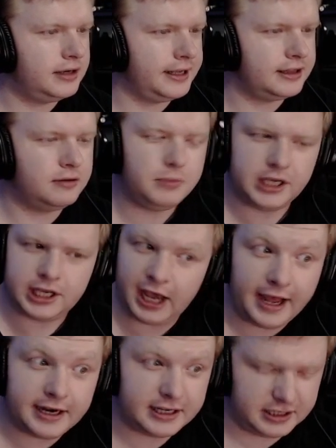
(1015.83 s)
in the
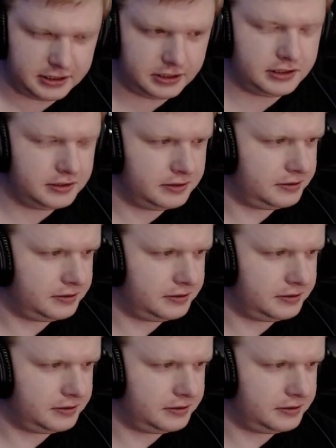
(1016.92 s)
mechanics.